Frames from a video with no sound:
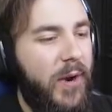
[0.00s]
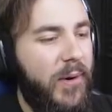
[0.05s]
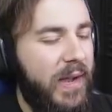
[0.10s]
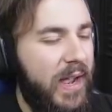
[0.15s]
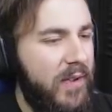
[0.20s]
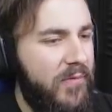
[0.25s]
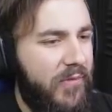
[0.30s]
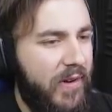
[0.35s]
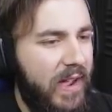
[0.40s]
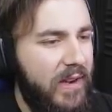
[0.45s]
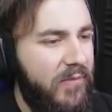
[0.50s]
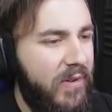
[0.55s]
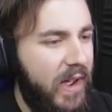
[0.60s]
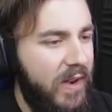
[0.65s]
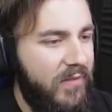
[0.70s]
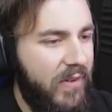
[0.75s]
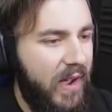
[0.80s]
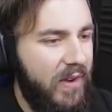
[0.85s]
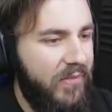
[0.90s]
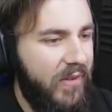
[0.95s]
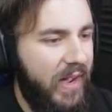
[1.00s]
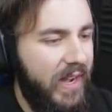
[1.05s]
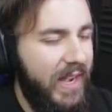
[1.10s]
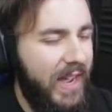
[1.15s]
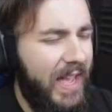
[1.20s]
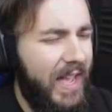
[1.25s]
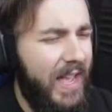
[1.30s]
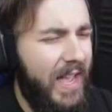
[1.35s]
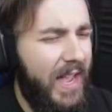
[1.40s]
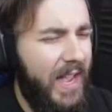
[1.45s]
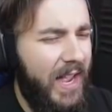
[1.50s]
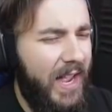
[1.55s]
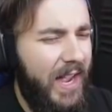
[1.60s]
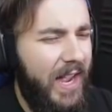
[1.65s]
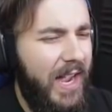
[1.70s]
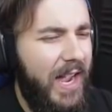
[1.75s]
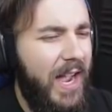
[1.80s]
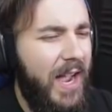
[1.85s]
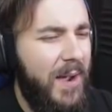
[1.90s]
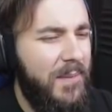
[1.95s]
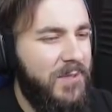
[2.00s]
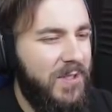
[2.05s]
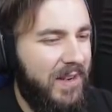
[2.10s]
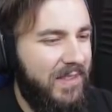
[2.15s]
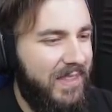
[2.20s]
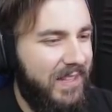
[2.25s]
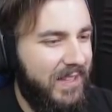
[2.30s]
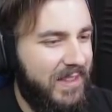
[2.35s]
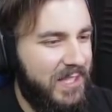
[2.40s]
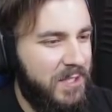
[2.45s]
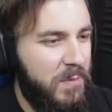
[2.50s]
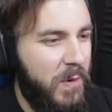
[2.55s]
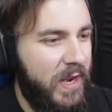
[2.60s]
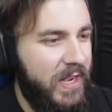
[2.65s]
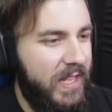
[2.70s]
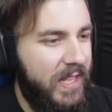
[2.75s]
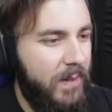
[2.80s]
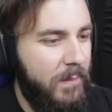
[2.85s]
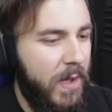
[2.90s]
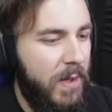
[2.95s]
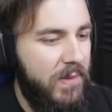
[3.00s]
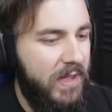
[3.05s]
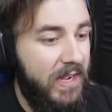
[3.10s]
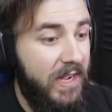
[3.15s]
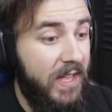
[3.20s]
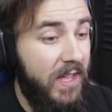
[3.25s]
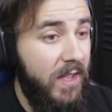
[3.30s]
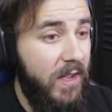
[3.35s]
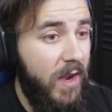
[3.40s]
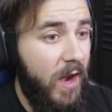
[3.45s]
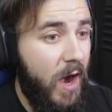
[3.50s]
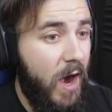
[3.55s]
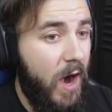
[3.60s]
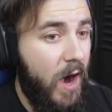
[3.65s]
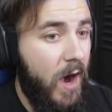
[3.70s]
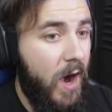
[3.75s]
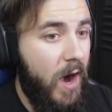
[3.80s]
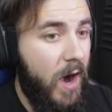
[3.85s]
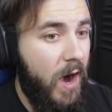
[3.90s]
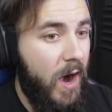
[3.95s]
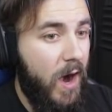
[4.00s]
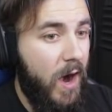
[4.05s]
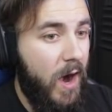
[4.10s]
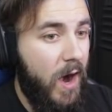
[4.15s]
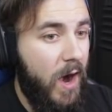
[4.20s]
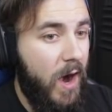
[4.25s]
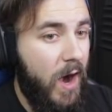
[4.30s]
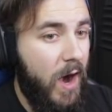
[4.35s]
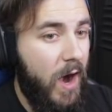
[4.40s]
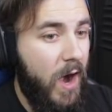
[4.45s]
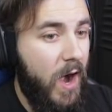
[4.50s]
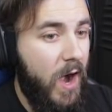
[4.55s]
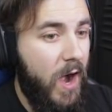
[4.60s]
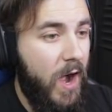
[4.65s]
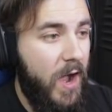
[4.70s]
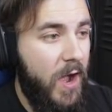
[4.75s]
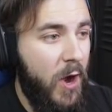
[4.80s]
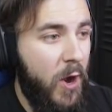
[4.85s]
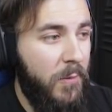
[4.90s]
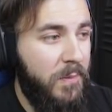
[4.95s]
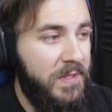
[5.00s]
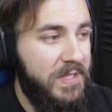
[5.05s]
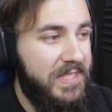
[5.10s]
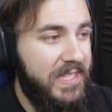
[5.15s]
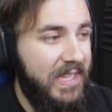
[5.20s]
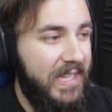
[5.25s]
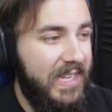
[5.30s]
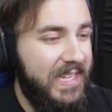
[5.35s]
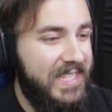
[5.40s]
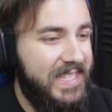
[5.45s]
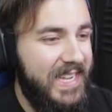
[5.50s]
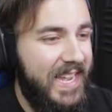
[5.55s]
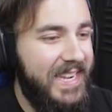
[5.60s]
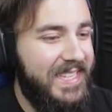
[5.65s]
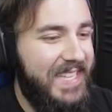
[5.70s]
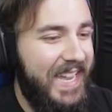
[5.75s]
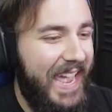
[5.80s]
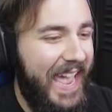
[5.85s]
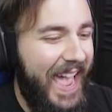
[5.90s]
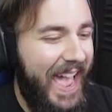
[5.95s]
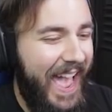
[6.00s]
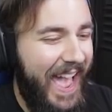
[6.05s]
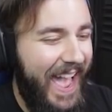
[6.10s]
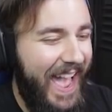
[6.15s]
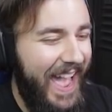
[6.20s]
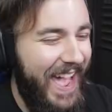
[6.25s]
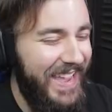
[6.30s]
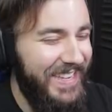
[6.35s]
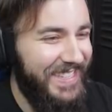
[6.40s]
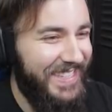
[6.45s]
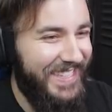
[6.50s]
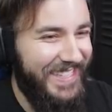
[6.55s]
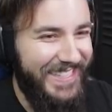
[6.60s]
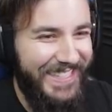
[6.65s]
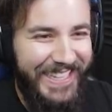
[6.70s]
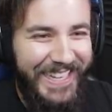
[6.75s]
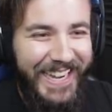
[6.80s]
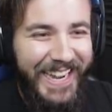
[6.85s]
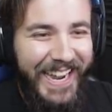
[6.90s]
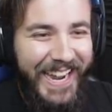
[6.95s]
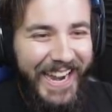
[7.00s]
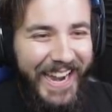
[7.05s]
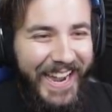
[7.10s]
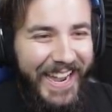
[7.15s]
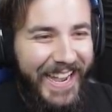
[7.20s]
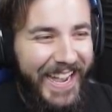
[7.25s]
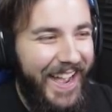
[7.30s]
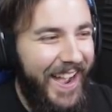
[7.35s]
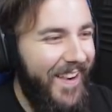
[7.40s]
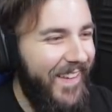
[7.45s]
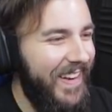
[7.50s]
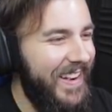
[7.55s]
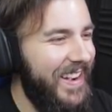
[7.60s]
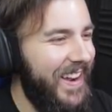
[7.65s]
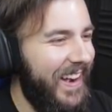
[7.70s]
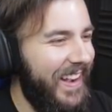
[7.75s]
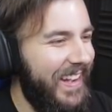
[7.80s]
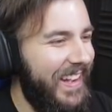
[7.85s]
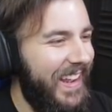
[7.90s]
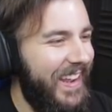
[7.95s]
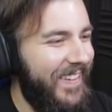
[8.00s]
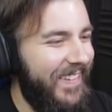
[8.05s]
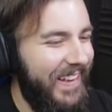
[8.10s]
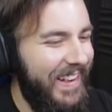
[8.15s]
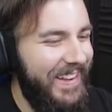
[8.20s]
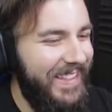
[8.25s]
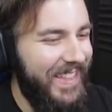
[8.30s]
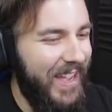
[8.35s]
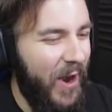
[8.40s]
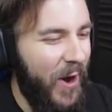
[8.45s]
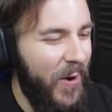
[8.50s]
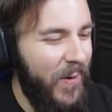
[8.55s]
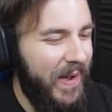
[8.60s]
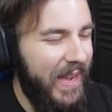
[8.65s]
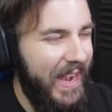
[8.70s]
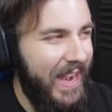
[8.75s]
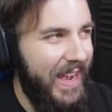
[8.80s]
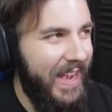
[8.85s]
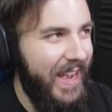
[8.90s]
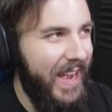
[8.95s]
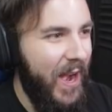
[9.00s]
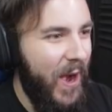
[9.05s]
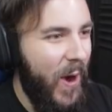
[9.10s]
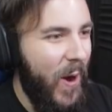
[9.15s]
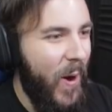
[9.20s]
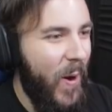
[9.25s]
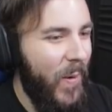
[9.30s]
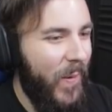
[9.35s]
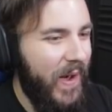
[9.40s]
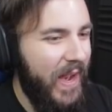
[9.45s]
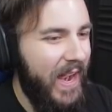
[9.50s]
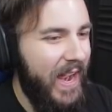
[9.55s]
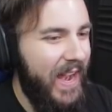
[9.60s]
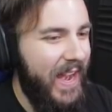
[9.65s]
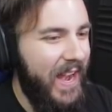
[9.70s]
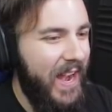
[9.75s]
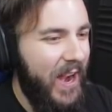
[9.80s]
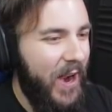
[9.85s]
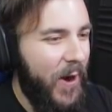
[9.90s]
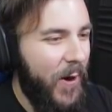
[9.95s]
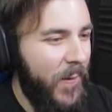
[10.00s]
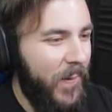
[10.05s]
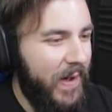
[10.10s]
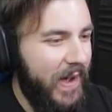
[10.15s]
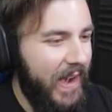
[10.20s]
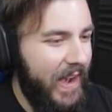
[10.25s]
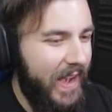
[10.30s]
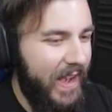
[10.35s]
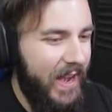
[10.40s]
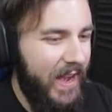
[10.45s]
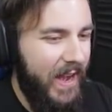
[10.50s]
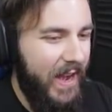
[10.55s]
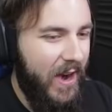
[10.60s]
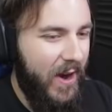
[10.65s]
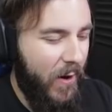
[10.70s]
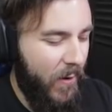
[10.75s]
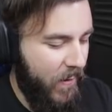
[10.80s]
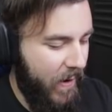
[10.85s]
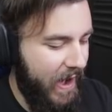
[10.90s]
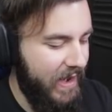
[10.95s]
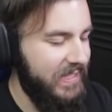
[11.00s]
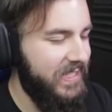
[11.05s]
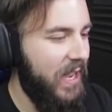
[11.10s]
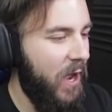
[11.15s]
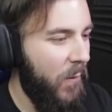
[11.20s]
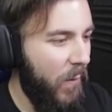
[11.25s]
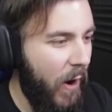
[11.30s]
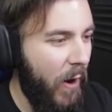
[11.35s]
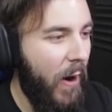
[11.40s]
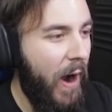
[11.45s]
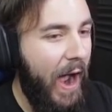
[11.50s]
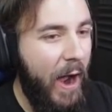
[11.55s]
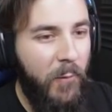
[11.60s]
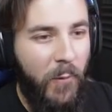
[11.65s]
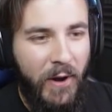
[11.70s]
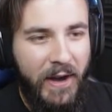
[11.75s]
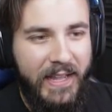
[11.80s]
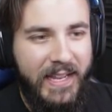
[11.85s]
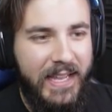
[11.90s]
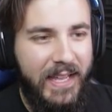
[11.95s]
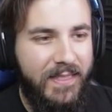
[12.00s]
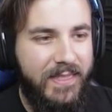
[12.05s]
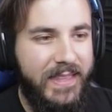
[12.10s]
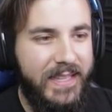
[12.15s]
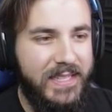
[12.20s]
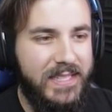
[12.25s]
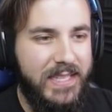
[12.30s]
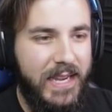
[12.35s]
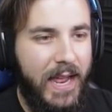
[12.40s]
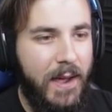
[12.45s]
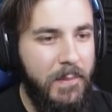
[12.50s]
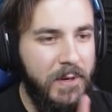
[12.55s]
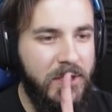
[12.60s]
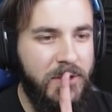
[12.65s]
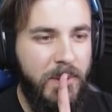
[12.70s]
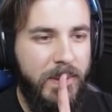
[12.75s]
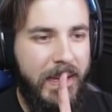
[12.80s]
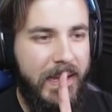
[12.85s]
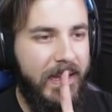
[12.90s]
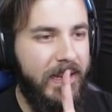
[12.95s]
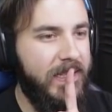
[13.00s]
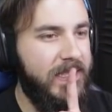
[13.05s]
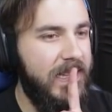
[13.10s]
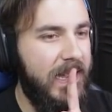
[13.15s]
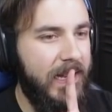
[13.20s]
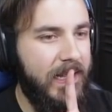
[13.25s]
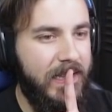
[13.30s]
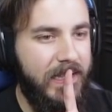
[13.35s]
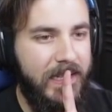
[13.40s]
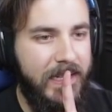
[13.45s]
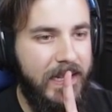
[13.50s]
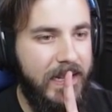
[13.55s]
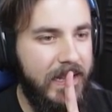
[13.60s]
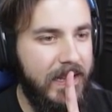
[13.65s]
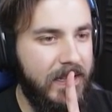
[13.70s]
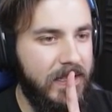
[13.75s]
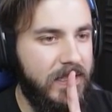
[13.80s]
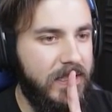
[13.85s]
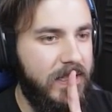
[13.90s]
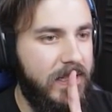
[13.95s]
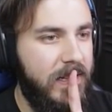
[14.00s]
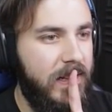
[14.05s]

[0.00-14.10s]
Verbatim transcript: Okay, fine, fine, fine, fine. Uh, I'm trying to think on the spot here. Maybe in here. Nope, just a lot of sand hats. oh, and not in here either. Okay, okay, okay. All right. Well, I want to get this. So how much do we exactly need?